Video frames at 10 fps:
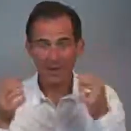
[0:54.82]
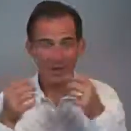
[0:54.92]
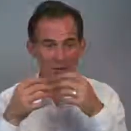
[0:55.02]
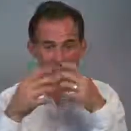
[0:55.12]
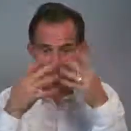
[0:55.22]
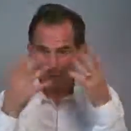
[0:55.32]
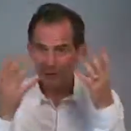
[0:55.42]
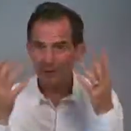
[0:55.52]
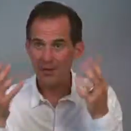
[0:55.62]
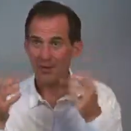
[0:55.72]
as
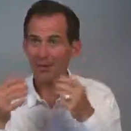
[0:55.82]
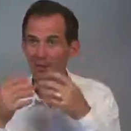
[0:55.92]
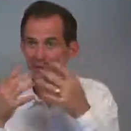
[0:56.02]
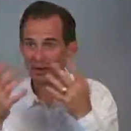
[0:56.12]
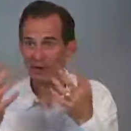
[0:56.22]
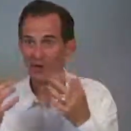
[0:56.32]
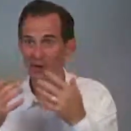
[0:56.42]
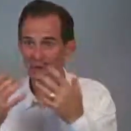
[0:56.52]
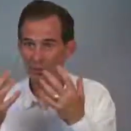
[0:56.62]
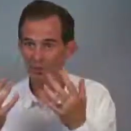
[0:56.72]
thinking,
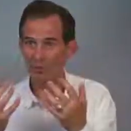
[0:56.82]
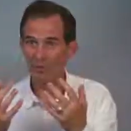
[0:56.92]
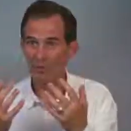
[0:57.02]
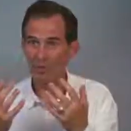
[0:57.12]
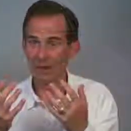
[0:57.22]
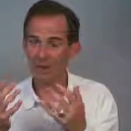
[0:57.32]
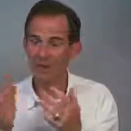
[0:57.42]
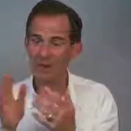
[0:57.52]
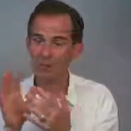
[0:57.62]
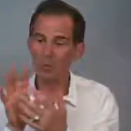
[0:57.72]
sensing, perceiving, in the
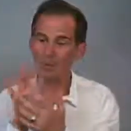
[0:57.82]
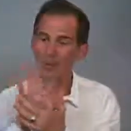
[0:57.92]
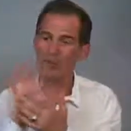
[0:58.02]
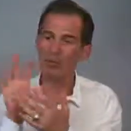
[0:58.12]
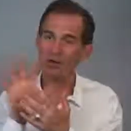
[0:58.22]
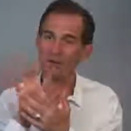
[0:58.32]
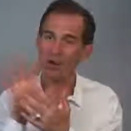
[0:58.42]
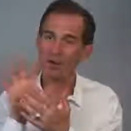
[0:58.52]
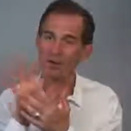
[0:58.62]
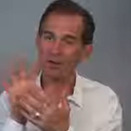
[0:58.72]
same way that the
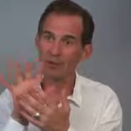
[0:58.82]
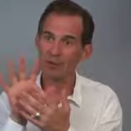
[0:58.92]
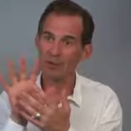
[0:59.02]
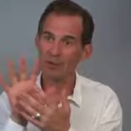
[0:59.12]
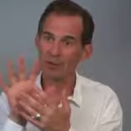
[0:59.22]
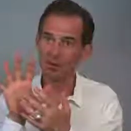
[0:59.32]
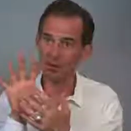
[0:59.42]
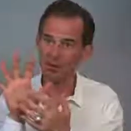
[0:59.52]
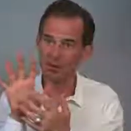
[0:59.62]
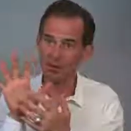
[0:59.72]
transparent screen
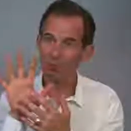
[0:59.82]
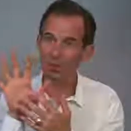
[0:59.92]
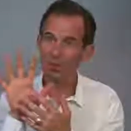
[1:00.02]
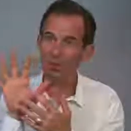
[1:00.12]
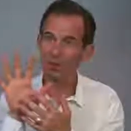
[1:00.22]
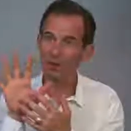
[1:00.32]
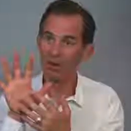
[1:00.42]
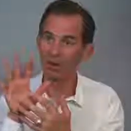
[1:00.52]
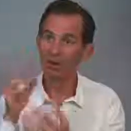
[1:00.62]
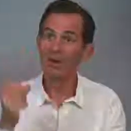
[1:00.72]
can vibrate within
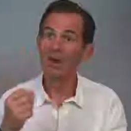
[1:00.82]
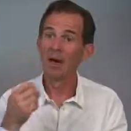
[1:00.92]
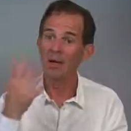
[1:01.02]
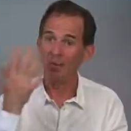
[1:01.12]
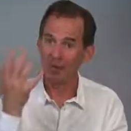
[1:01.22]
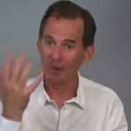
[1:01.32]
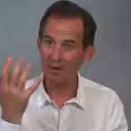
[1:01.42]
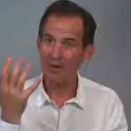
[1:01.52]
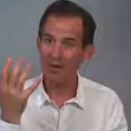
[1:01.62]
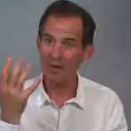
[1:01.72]
itself and
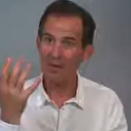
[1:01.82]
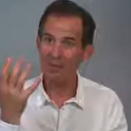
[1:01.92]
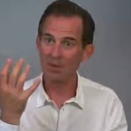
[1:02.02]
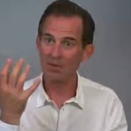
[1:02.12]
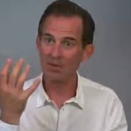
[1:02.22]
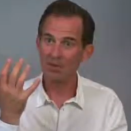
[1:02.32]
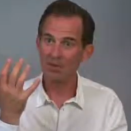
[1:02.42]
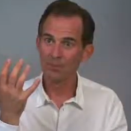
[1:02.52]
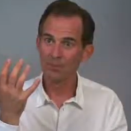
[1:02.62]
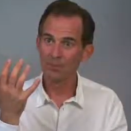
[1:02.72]
appear as the image.
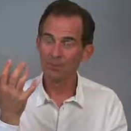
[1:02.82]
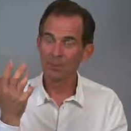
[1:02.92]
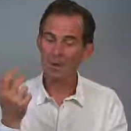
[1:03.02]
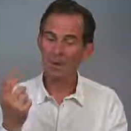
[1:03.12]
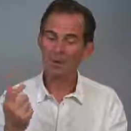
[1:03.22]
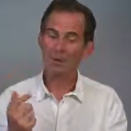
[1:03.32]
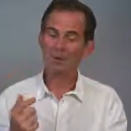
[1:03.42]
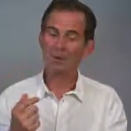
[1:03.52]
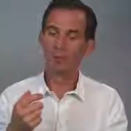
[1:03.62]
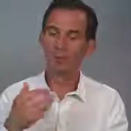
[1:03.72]

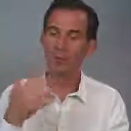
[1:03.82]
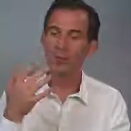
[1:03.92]
So although